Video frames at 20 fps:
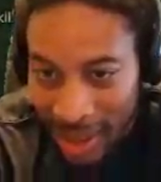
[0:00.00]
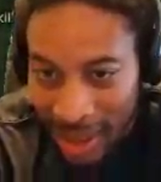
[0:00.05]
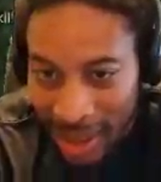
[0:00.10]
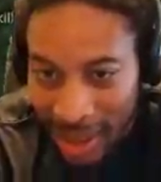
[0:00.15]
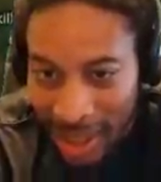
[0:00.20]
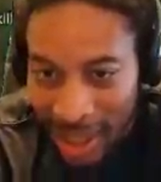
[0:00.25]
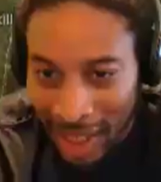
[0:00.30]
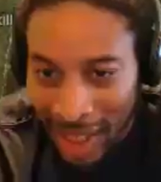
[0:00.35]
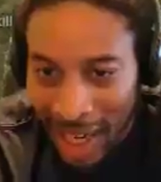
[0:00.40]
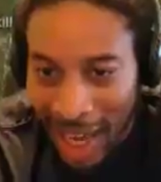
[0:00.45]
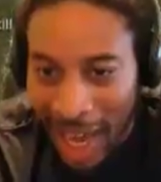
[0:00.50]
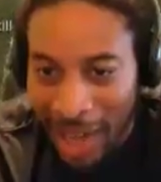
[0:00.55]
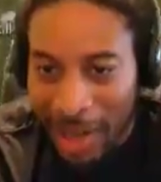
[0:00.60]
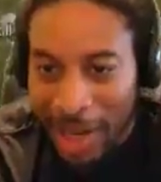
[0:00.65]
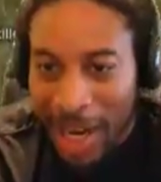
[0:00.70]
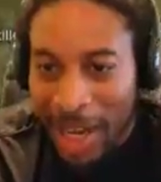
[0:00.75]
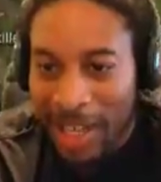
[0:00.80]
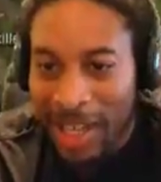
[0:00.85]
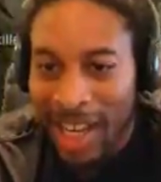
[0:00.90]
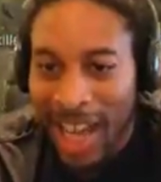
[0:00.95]
Look at
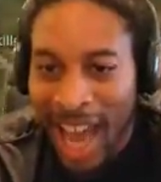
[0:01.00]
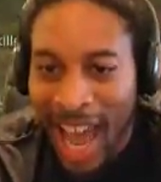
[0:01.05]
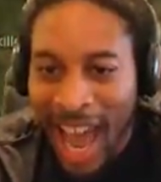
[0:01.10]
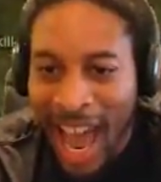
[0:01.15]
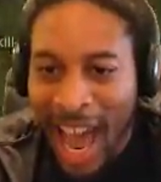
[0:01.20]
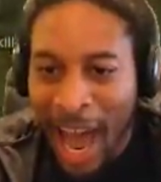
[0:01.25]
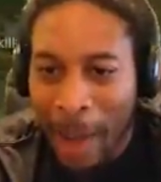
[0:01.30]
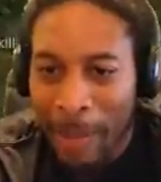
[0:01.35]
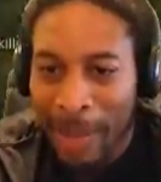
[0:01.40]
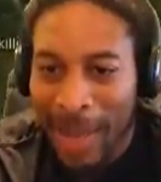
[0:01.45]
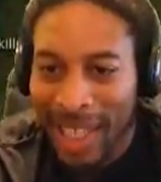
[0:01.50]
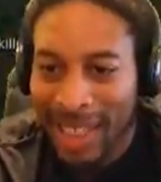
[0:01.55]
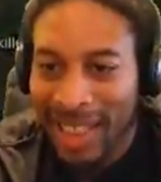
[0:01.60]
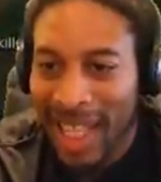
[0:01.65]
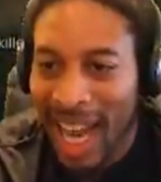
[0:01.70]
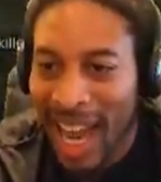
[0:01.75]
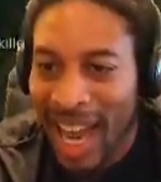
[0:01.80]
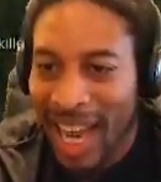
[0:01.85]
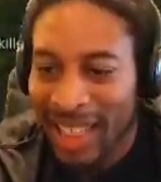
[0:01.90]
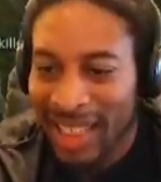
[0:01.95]
it. Yeah,
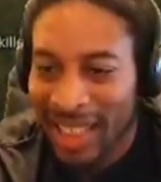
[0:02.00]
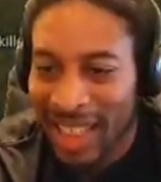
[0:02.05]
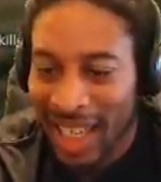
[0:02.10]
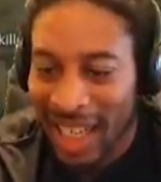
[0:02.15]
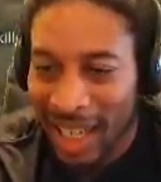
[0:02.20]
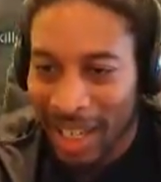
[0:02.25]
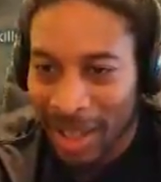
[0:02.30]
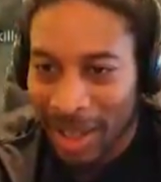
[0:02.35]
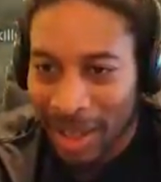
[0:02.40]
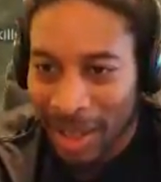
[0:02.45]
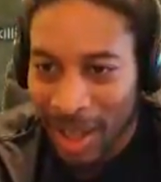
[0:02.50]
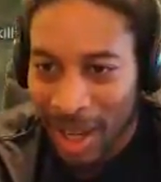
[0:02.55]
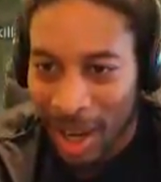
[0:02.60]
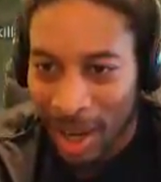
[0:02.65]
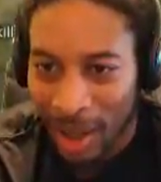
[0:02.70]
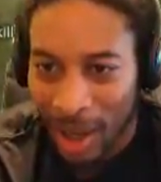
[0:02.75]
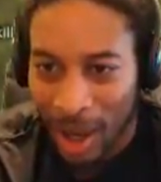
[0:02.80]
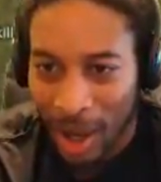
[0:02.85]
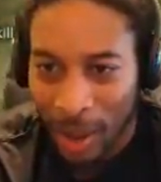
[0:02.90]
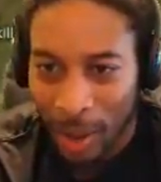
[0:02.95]
bitch ass nigga.
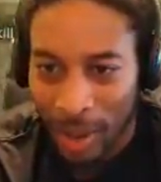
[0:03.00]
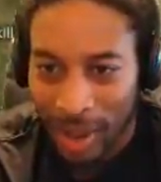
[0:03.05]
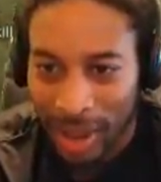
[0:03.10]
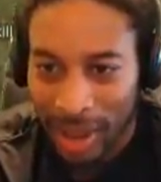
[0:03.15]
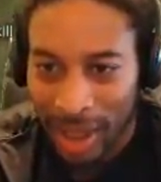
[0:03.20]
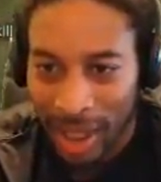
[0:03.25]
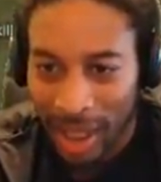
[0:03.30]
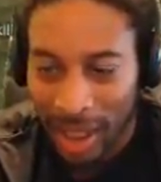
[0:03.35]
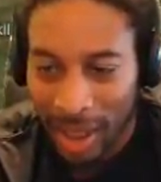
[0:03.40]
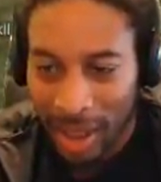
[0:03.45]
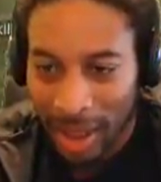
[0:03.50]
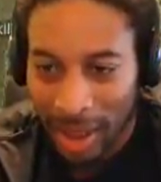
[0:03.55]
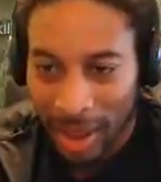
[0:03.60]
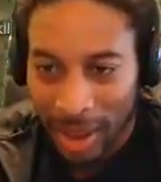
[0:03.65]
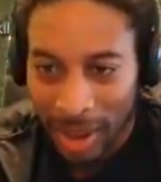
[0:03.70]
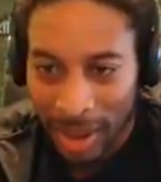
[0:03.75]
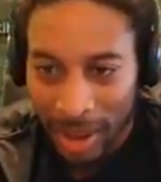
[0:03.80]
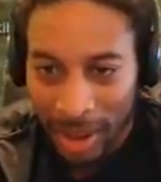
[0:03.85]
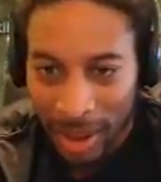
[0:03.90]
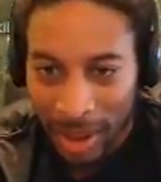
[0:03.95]
Hold on one second.
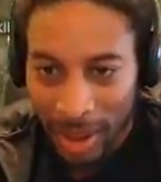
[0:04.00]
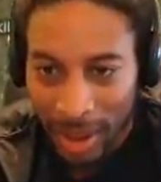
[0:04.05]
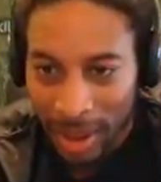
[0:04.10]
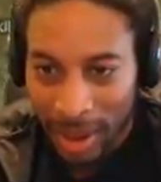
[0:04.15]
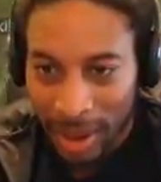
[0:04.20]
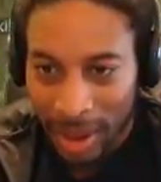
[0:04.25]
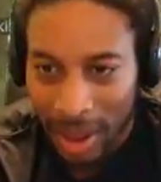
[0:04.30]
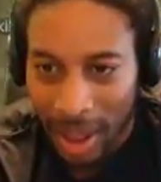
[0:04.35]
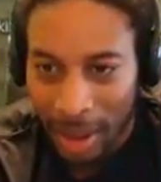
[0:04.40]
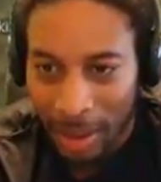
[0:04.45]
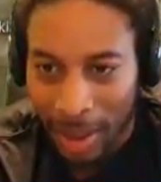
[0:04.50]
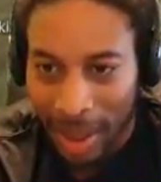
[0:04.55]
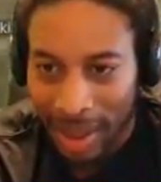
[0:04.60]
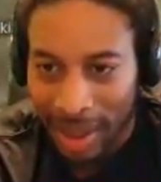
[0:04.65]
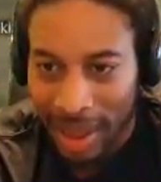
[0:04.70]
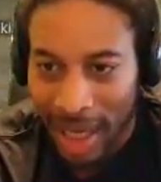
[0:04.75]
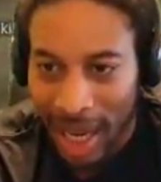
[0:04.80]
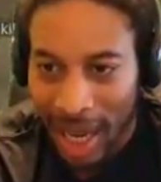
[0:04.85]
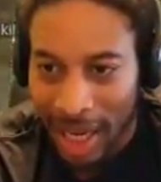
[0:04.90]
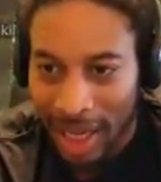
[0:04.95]
I'm
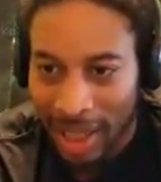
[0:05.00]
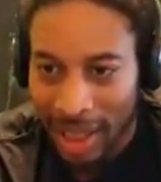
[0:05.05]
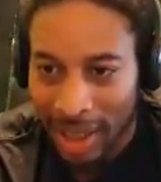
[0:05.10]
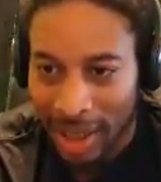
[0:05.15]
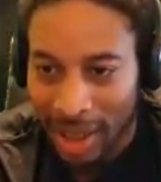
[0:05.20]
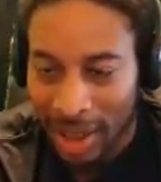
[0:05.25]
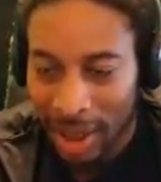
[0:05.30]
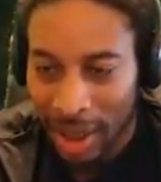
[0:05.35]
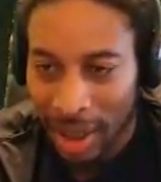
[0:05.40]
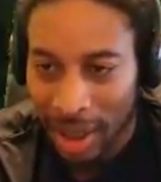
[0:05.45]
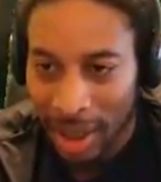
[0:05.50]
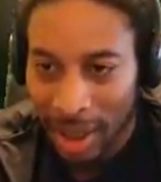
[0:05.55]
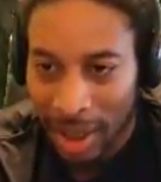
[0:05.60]
about tired of this shit.